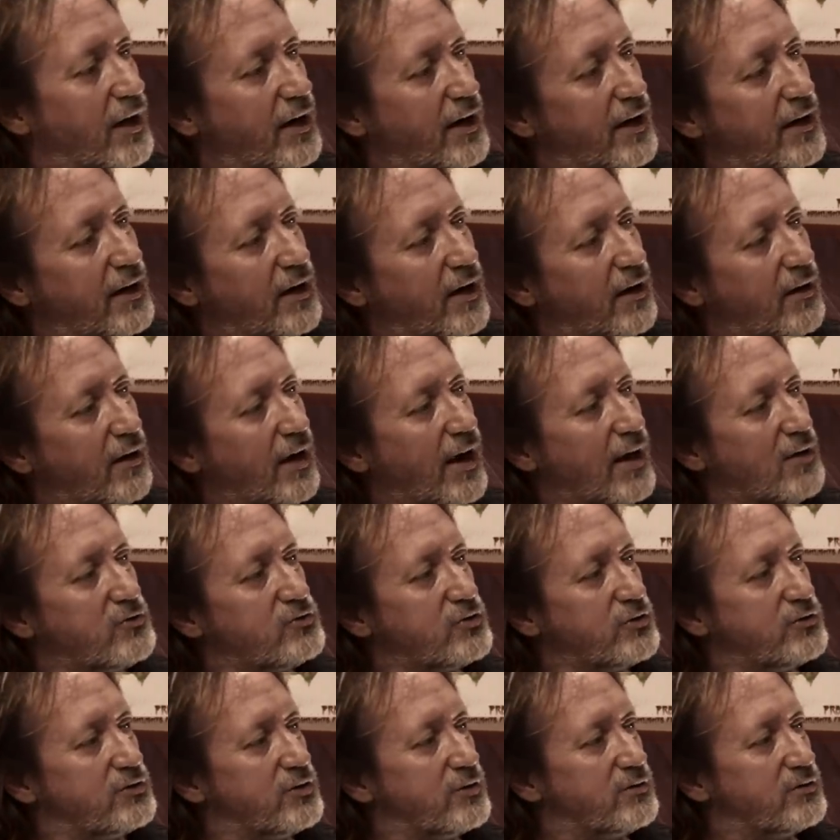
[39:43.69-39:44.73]
and it, it allows
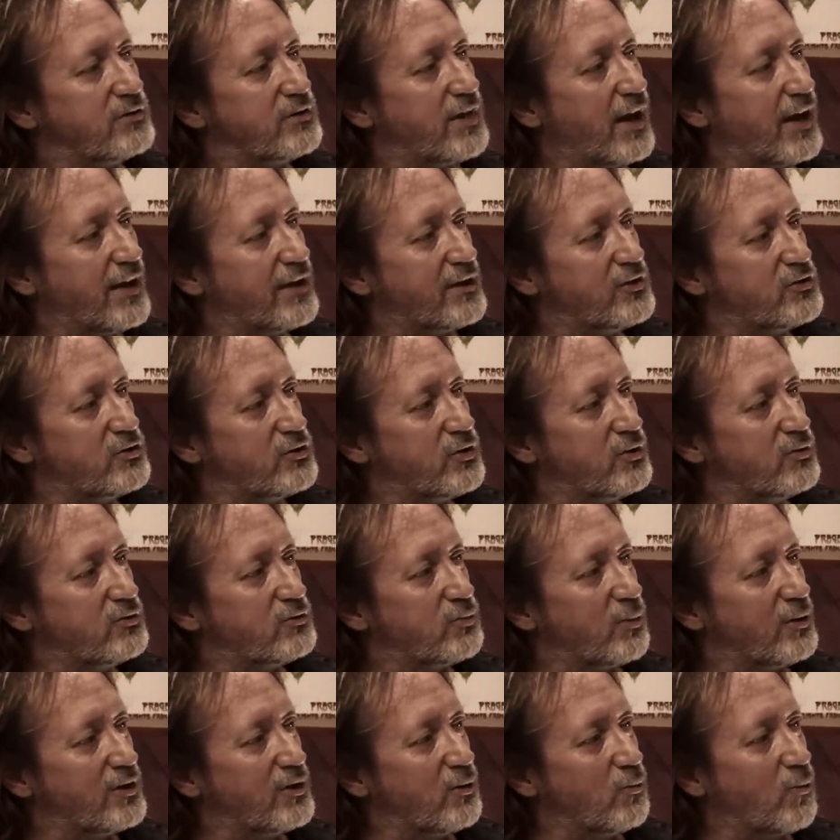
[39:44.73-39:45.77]
you to take and
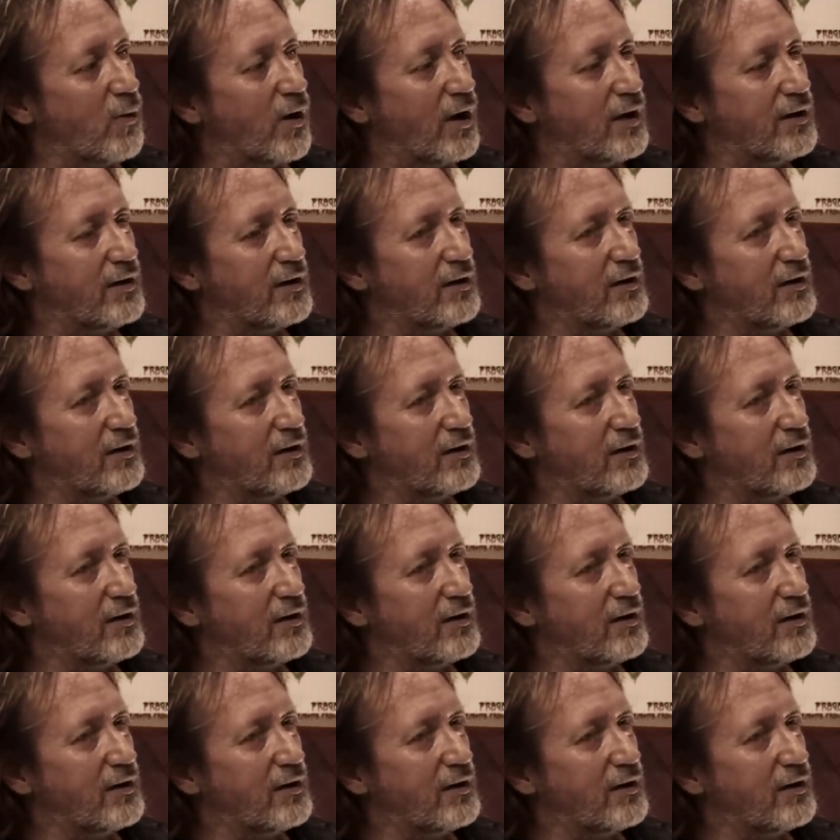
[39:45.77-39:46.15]
choose what you want,